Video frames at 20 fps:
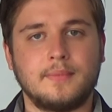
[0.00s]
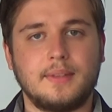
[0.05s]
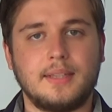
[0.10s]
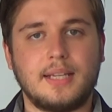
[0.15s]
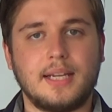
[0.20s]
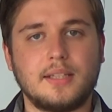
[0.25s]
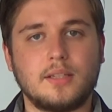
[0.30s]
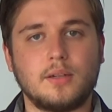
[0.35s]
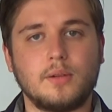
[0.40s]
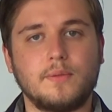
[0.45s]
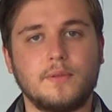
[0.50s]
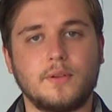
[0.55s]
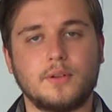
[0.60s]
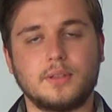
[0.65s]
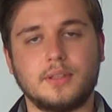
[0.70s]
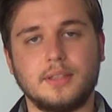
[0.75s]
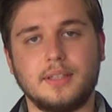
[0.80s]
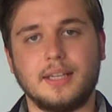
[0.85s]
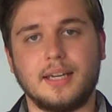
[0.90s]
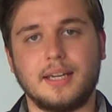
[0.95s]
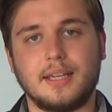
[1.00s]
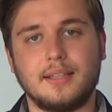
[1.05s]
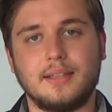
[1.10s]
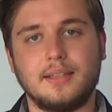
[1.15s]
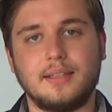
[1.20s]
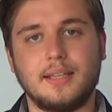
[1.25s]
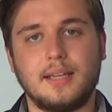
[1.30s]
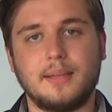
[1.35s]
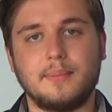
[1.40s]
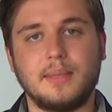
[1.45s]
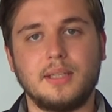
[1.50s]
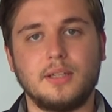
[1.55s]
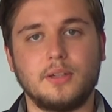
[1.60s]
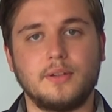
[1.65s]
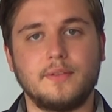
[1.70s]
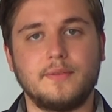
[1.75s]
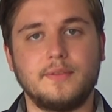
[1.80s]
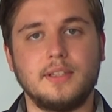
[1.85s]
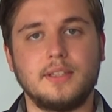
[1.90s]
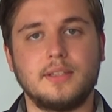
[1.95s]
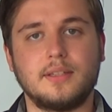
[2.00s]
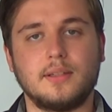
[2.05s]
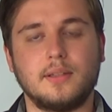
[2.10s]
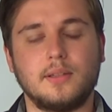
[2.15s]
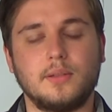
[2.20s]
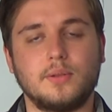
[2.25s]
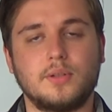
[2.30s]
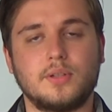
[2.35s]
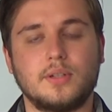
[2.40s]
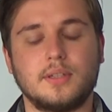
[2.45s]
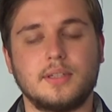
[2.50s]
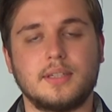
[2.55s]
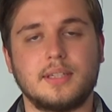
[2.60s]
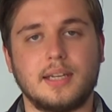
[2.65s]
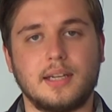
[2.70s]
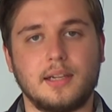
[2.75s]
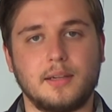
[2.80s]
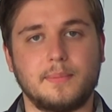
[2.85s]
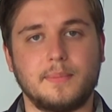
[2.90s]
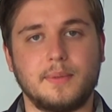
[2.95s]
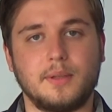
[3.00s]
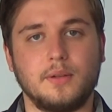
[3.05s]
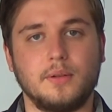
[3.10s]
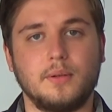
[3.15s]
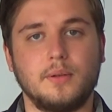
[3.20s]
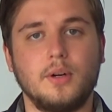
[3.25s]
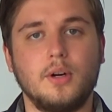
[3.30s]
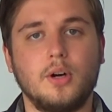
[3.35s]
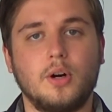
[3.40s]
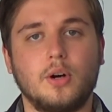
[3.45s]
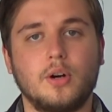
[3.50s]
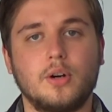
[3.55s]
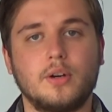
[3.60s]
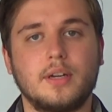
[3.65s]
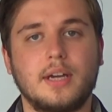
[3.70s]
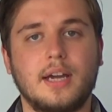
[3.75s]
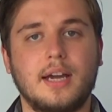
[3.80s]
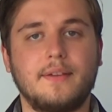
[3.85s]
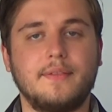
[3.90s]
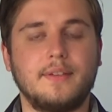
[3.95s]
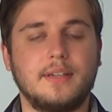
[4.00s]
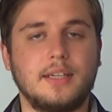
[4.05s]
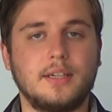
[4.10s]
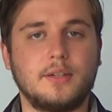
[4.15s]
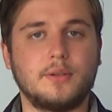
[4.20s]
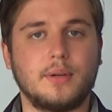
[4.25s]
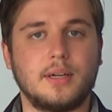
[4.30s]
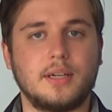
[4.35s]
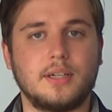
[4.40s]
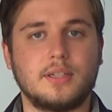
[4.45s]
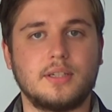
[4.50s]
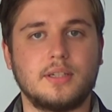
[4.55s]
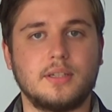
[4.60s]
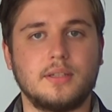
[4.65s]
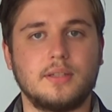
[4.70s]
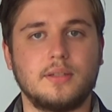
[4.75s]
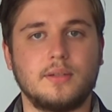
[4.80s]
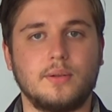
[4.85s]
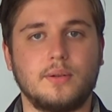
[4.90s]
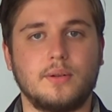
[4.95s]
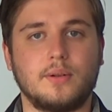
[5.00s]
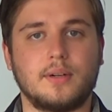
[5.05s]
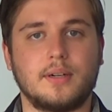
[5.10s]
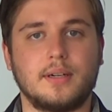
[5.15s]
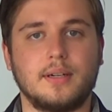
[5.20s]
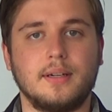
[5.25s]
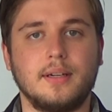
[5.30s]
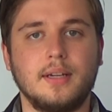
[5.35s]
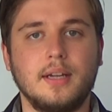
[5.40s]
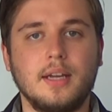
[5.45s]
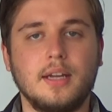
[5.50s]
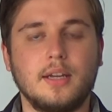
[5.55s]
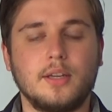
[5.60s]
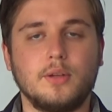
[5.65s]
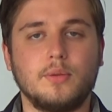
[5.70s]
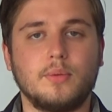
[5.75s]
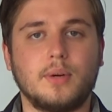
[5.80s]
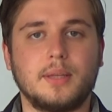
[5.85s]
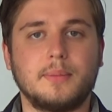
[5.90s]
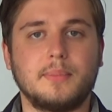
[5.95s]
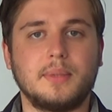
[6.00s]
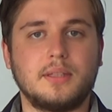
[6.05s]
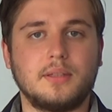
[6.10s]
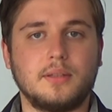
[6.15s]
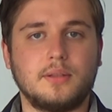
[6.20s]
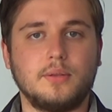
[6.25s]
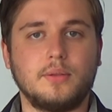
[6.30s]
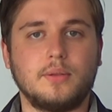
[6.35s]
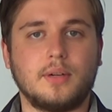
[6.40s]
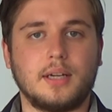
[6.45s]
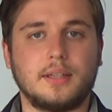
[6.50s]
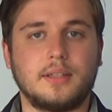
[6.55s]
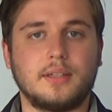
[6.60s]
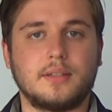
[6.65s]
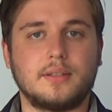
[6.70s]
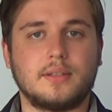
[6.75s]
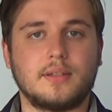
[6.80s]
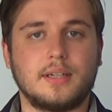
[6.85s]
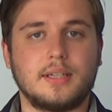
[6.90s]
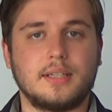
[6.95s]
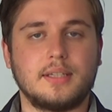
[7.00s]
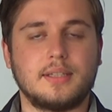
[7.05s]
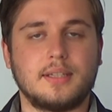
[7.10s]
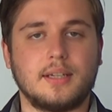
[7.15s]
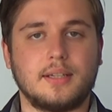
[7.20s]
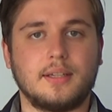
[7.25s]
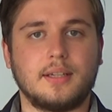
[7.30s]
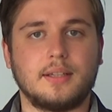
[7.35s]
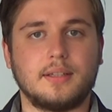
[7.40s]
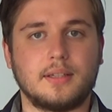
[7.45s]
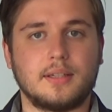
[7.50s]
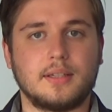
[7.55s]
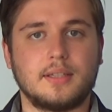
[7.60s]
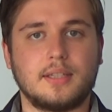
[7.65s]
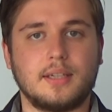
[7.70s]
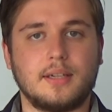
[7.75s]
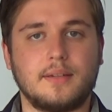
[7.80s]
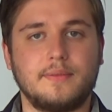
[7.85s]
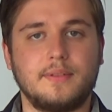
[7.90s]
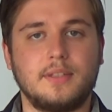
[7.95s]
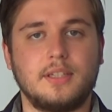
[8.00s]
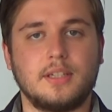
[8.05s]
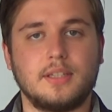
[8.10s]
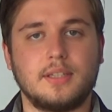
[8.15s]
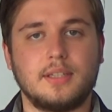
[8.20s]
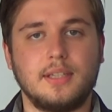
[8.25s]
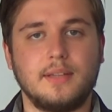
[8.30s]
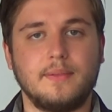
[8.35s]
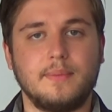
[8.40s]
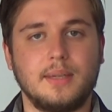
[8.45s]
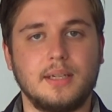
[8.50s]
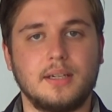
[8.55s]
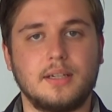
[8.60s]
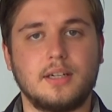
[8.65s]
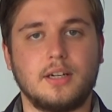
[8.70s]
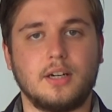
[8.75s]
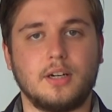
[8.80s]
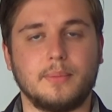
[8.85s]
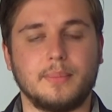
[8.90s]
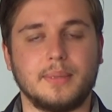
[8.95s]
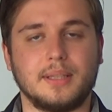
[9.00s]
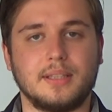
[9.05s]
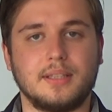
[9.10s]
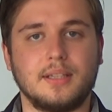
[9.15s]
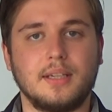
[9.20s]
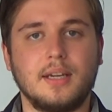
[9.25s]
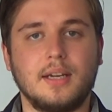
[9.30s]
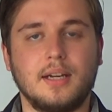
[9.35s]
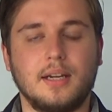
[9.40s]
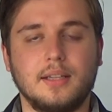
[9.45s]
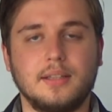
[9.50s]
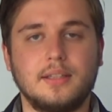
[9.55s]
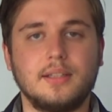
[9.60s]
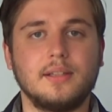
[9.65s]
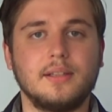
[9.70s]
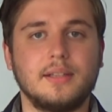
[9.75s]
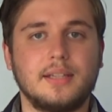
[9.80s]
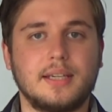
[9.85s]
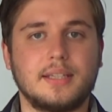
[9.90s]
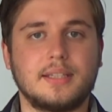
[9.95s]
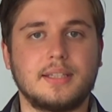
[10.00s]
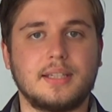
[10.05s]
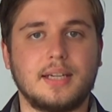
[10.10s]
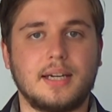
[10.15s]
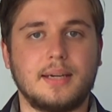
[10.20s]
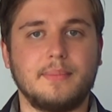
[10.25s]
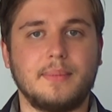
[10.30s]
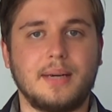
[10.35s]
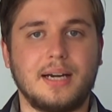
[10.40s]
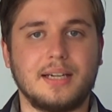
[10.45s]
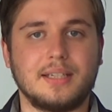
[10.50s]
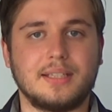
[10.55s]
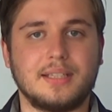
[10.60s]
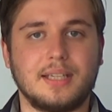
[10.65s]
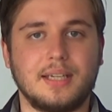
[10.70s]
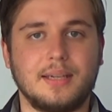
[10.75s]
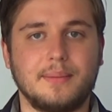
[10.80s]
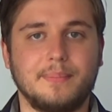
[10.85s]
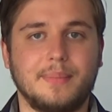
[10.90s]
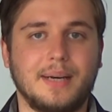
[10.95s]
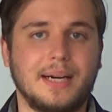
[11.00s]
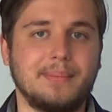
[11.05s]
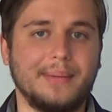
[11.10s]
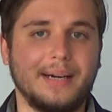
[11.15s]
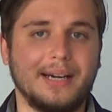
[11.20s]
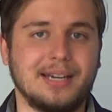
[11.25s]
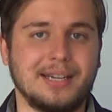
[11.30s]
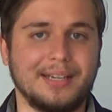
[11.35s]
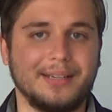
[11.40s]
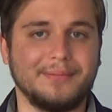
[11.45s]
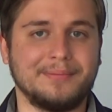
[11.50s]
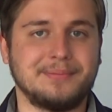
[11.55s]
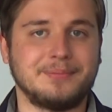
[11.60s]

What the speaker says: That's all for today. Let me know if these solutions help you, or you have any questions, or you want me to do other trainings on other stuff. Just leave me a comment. Until next time, I say bye bye.